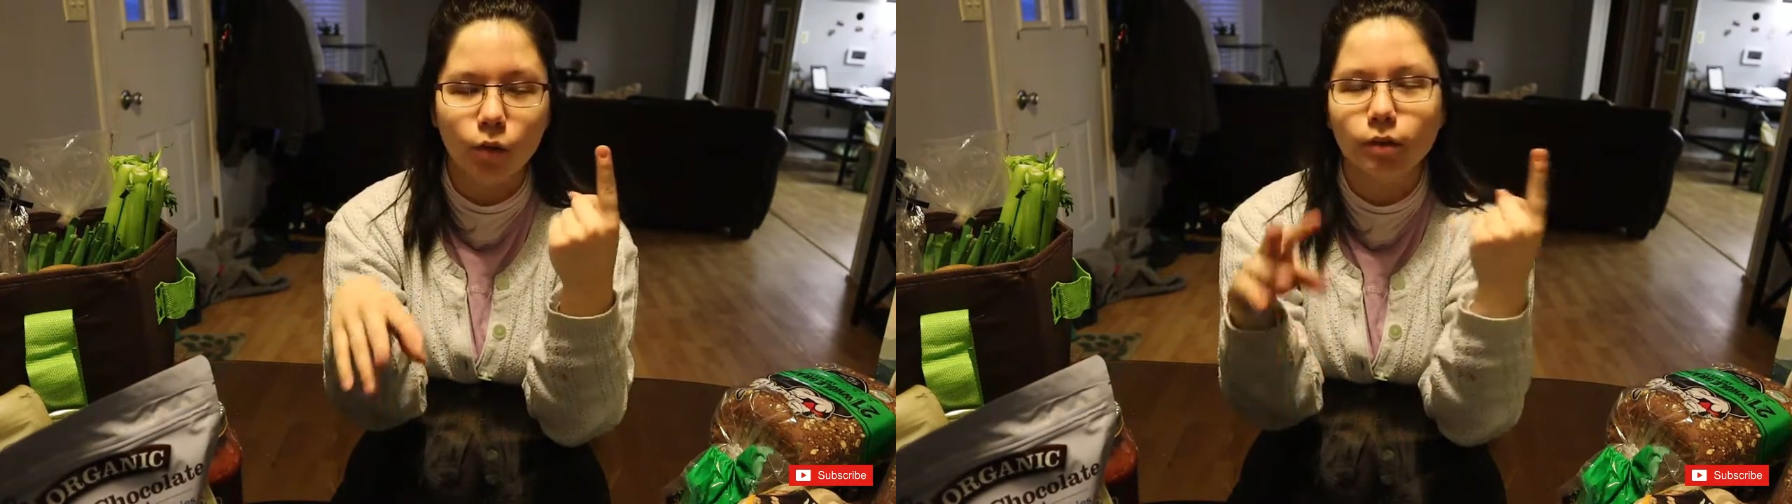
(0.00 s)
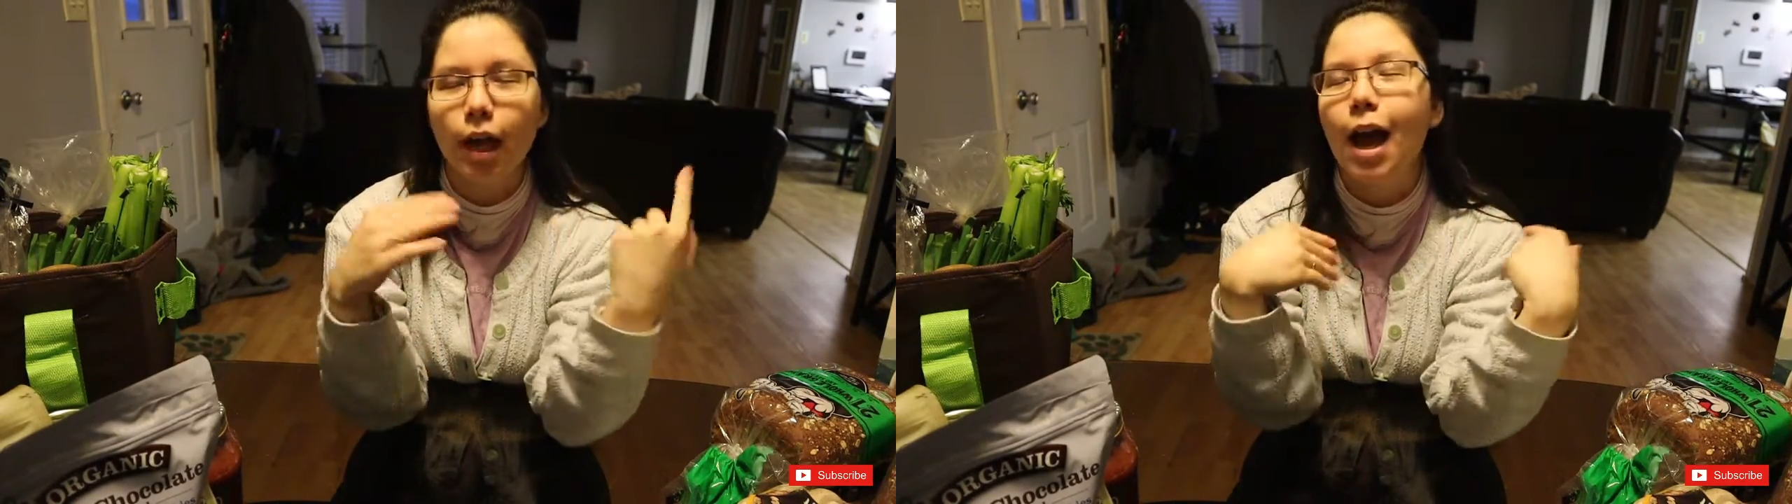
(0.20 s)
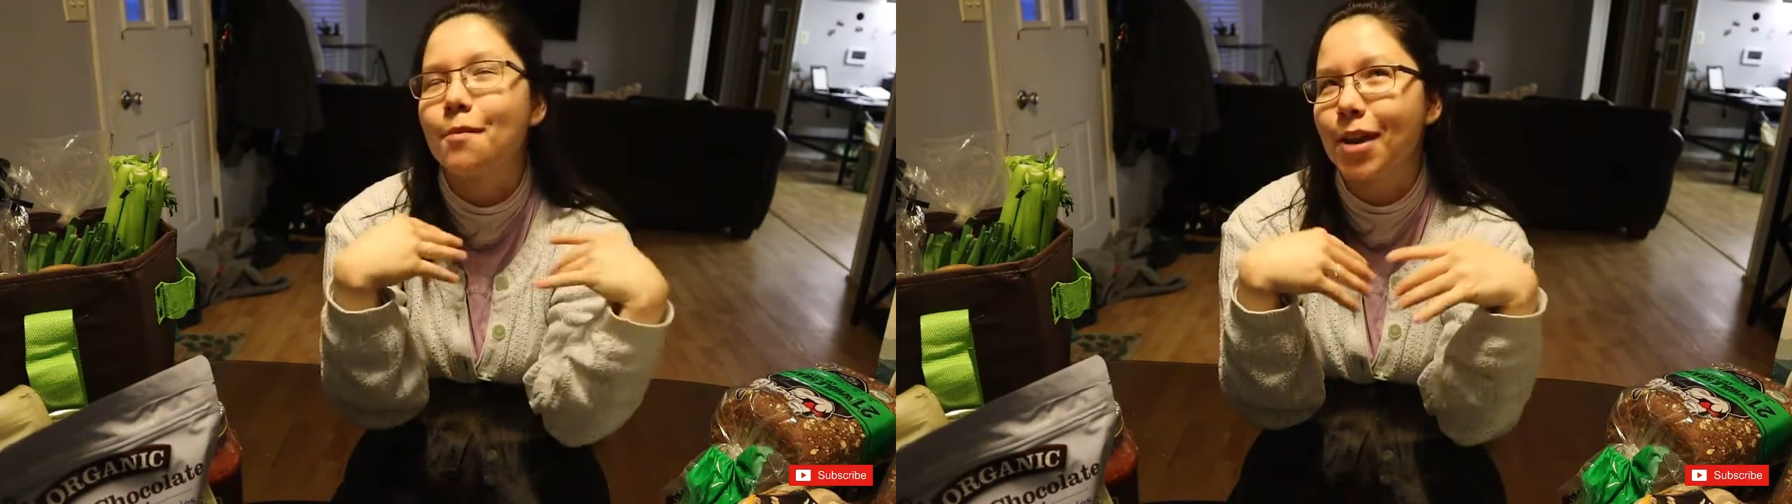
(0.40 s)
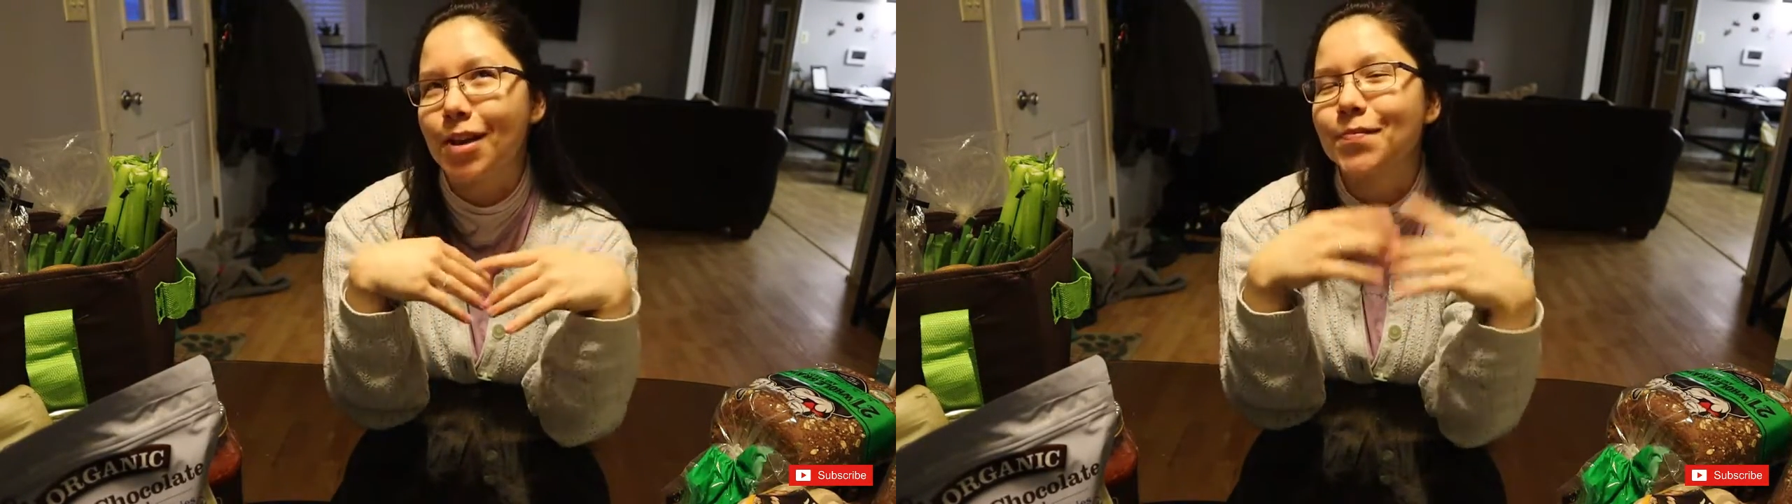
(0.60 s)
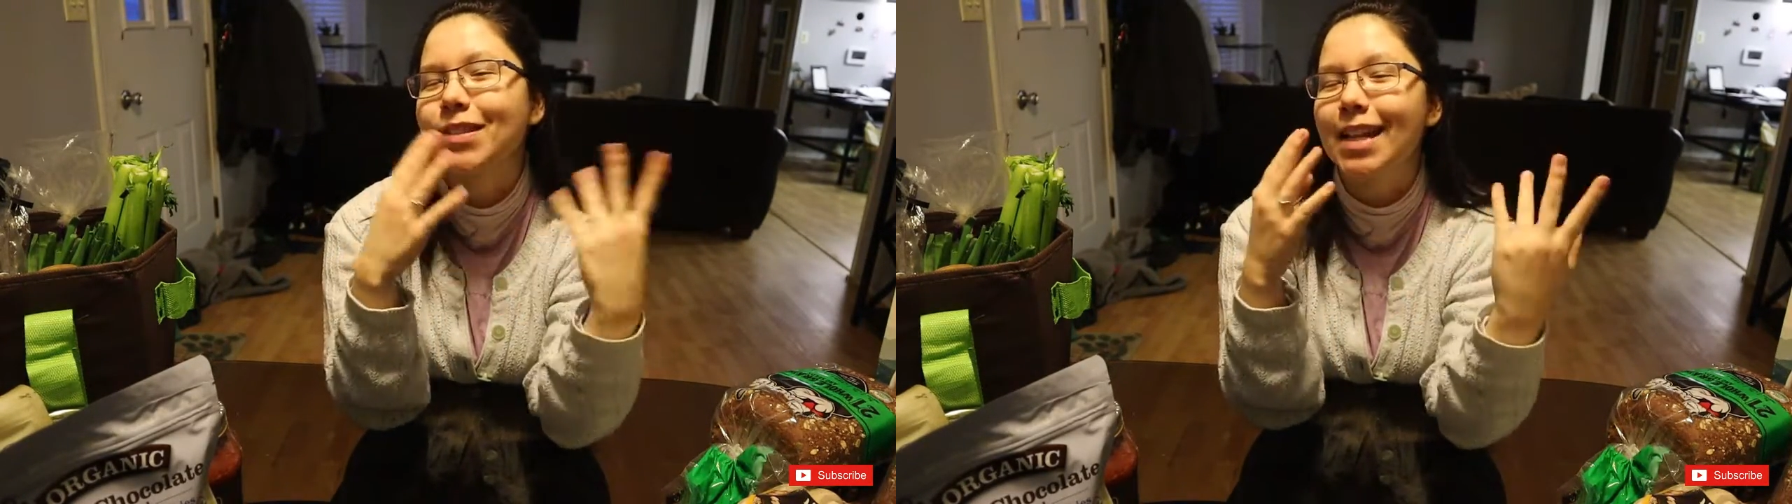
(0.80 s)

Well, I made them